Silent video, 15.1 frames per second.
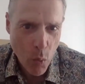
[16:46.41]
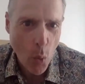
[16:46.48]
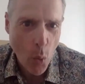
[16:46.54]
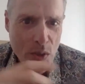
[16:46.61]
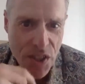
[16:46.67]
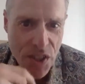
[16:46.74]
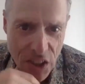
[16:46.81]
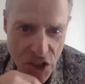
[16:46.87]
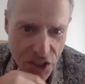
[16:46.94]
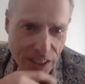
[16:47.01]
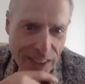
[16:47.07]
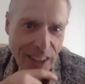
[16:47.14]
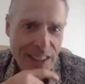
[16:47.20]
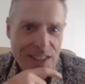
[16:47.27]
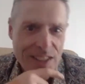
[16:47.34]
What was
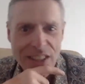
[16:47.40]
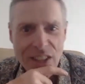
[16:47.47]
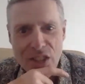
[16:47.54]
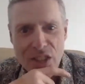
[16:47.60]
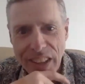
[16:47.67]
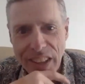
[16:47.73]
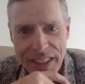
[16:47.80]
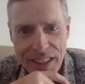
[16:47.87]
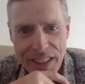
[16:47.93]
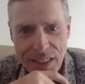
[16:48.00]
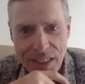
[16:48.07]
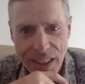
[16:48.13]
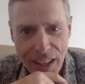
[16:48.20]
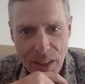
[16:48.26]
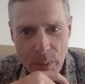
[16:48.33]
digitalization like
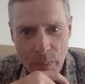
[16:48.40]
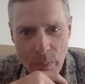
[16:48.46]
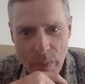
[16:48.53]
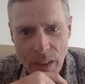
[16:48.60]
then?